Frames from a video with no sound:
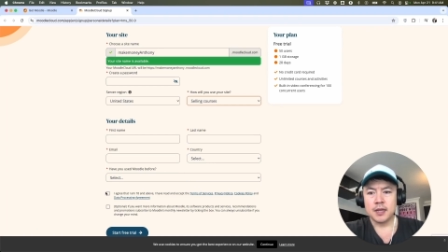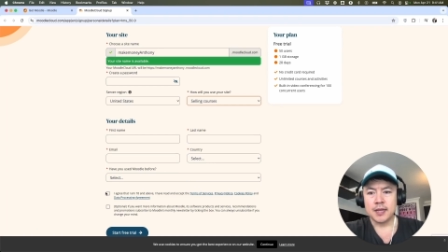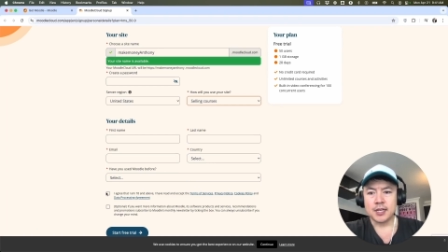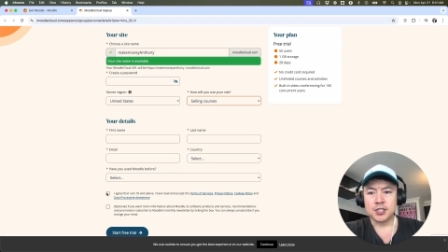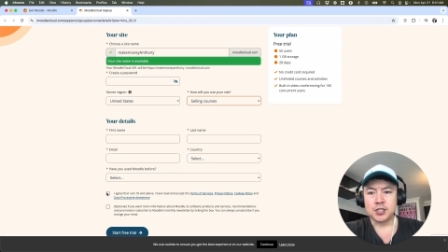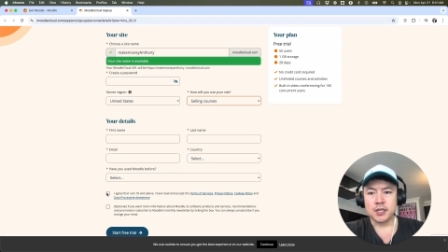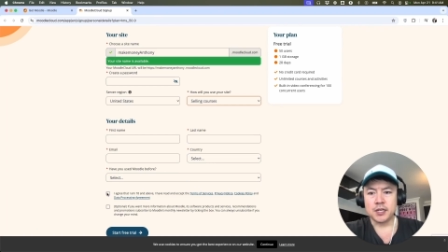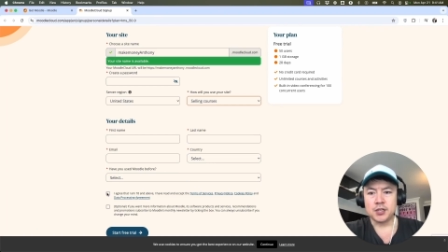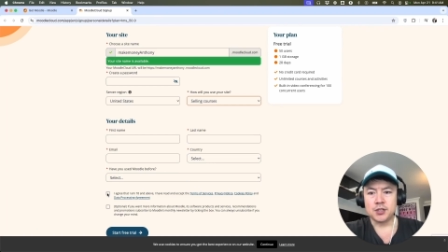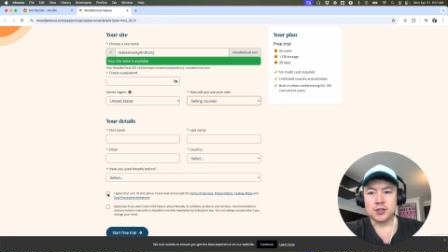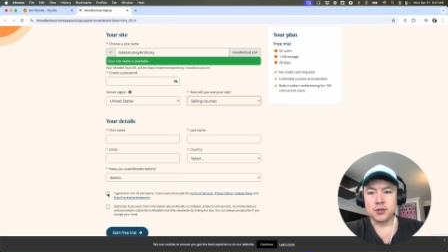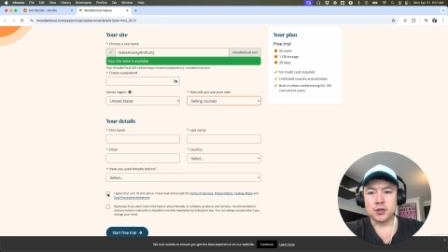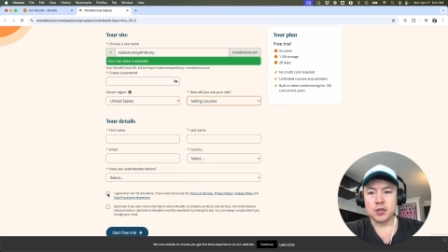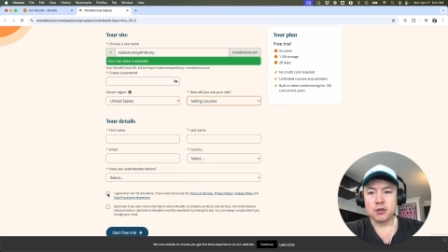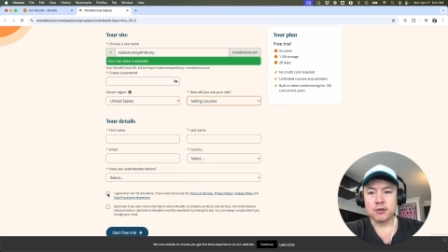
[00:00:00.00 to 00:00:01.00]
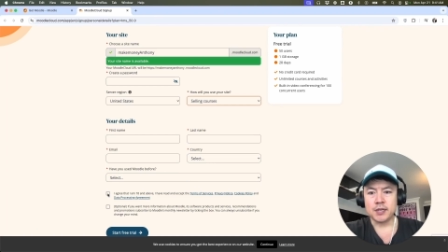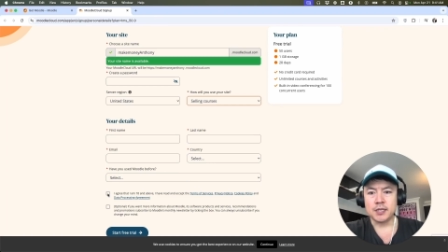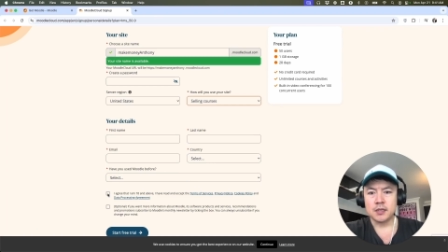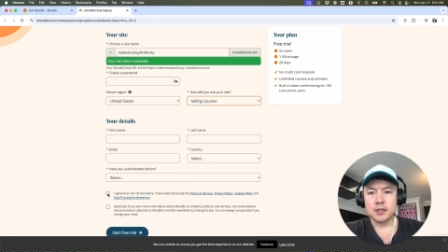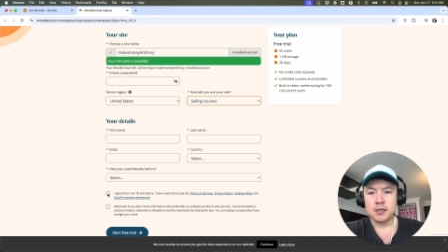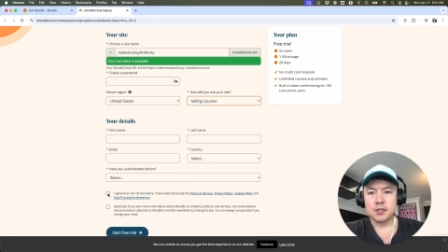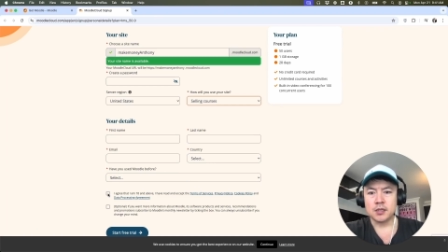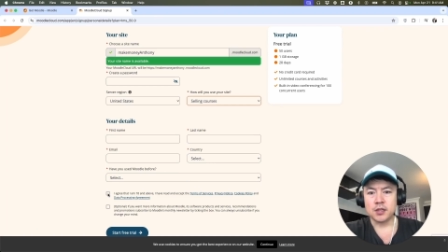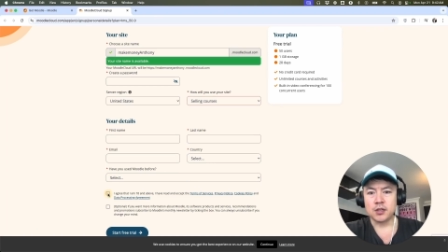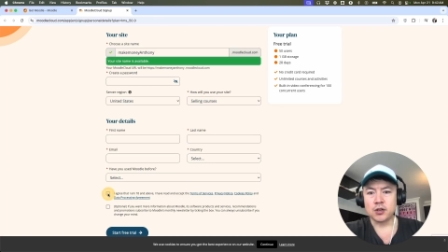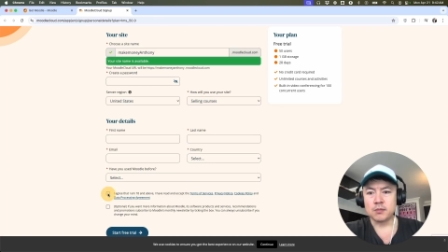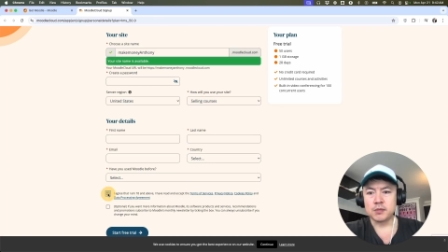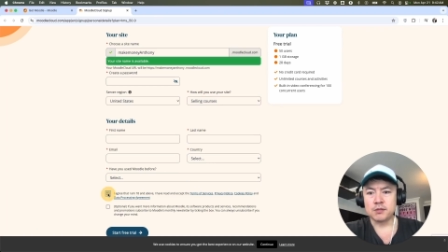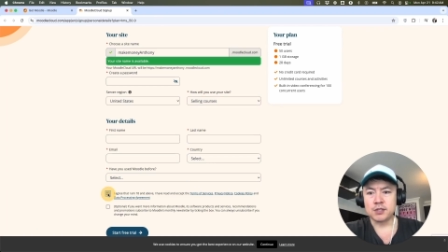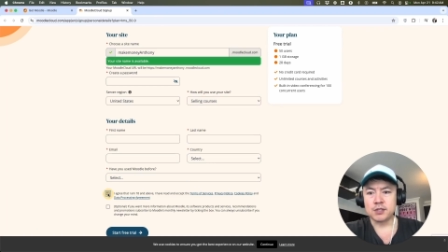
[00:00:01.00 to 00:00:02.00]
Next, you need to agree to the
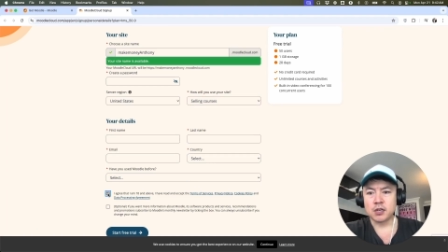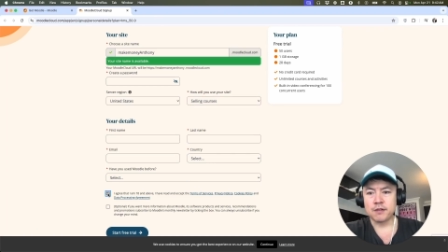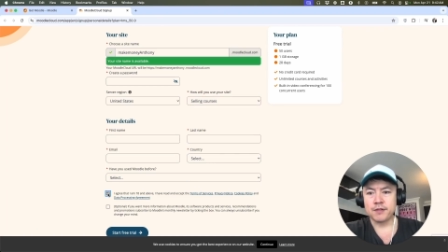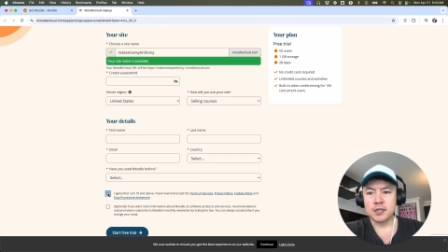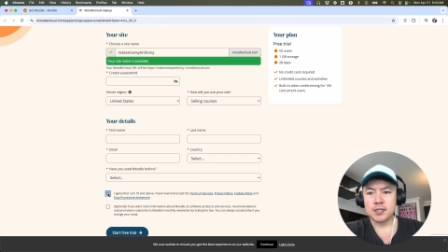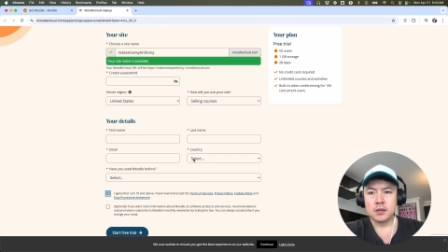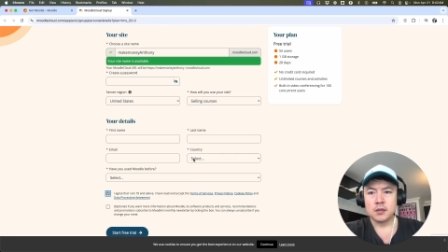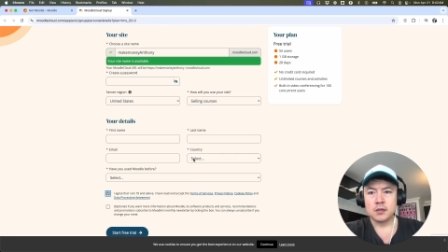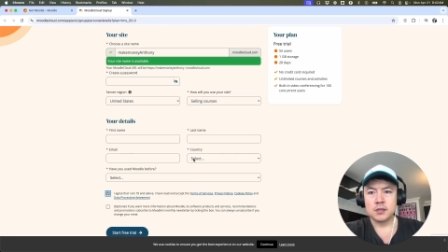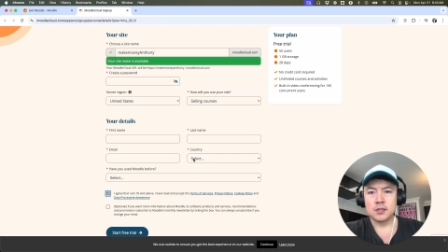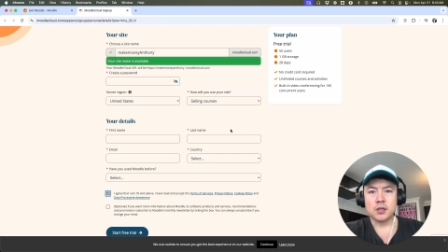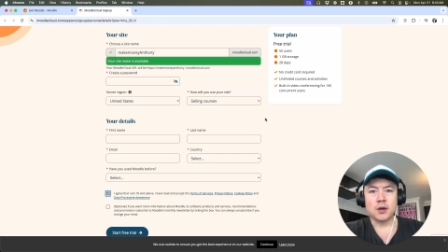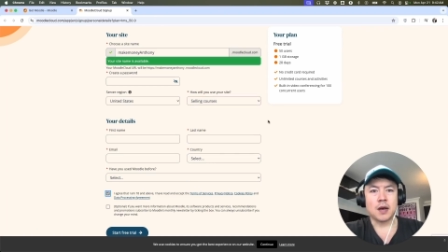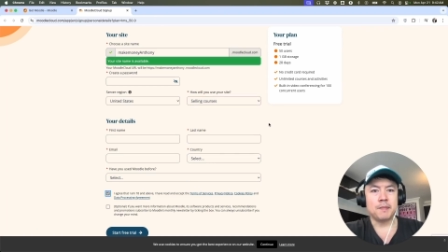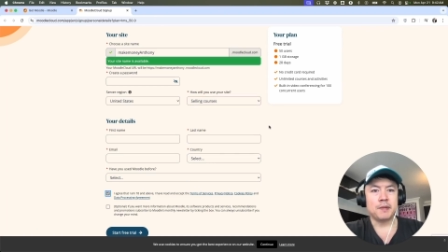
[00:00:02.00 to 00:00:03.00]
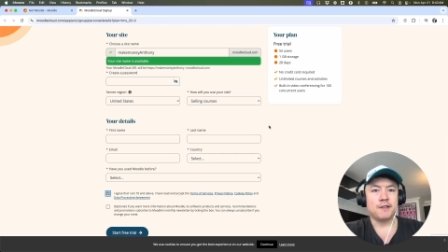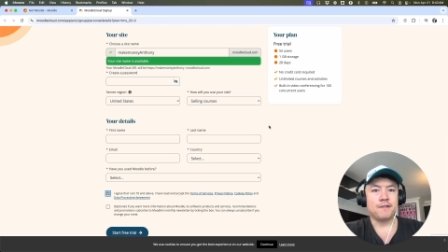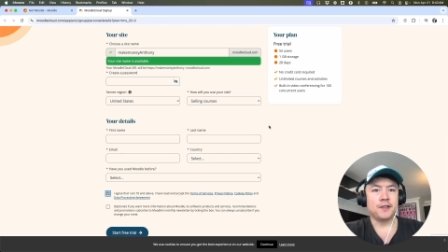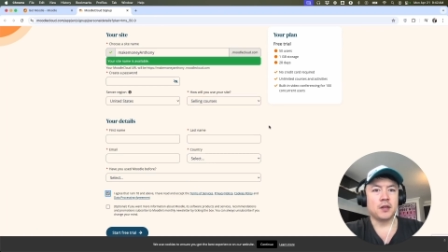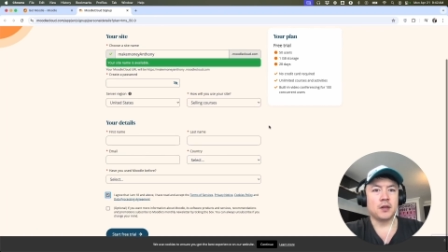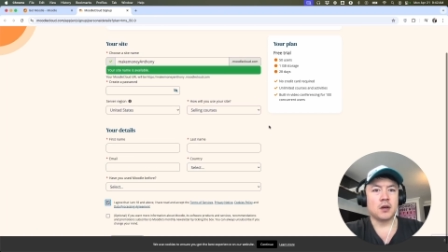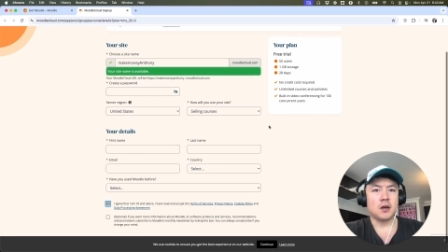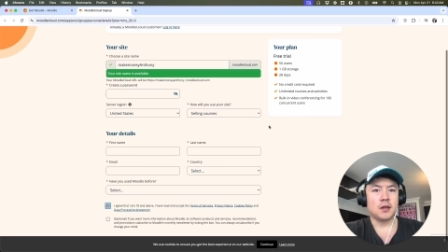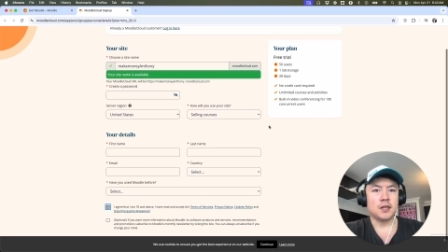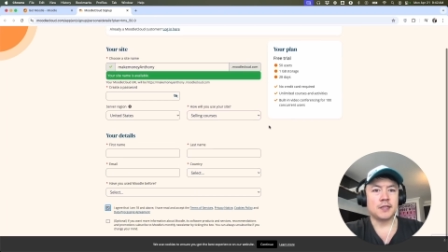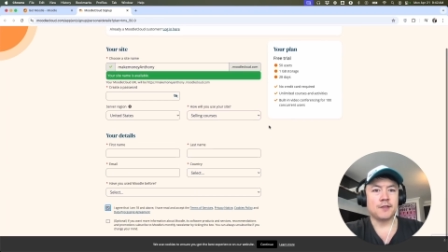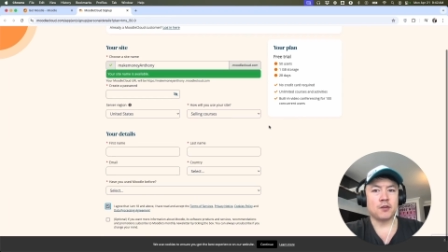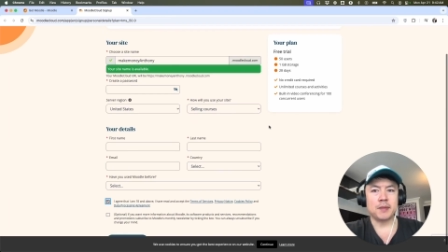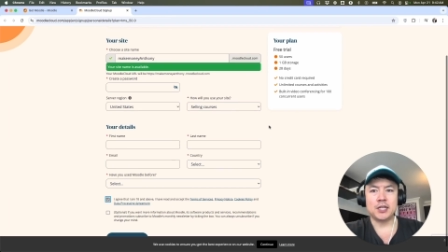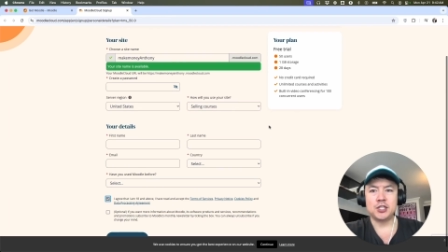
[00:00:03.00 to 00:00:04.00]
terms of service. So I'm going to fill all
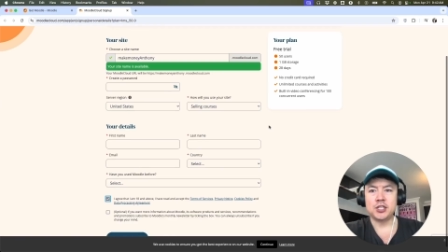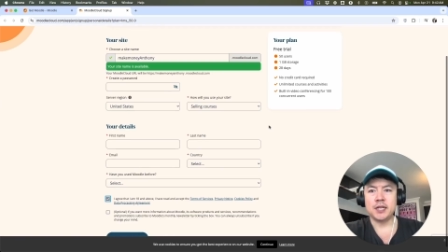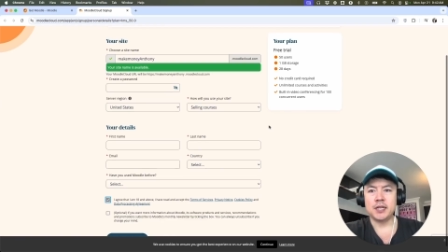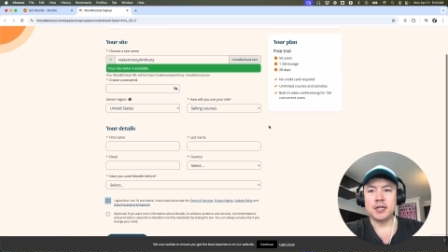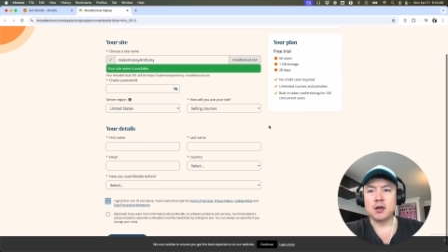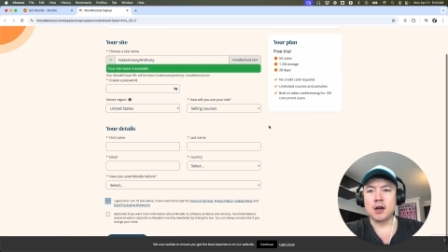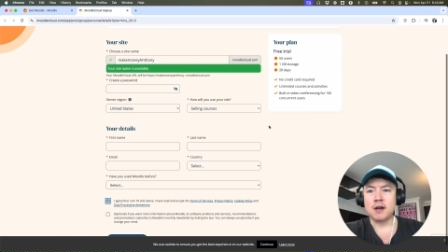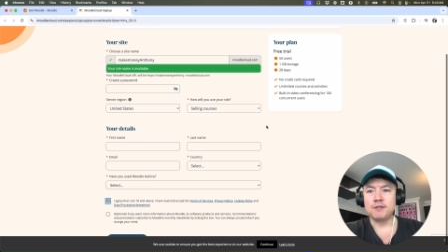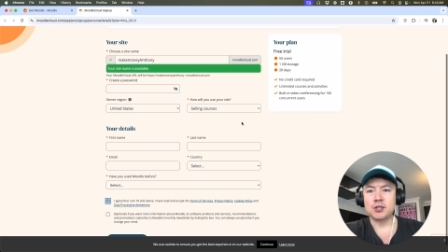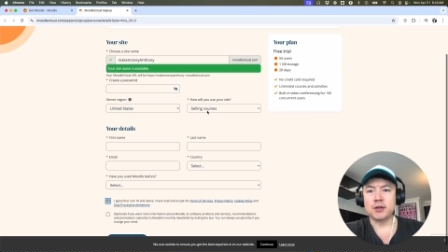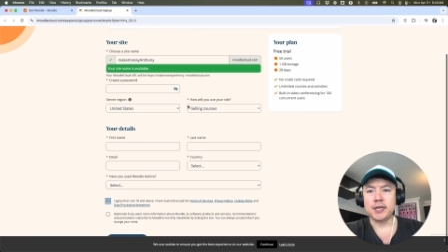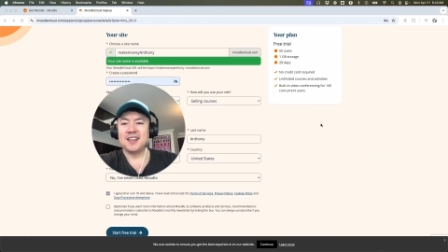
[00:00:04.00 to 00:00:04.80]
this information in off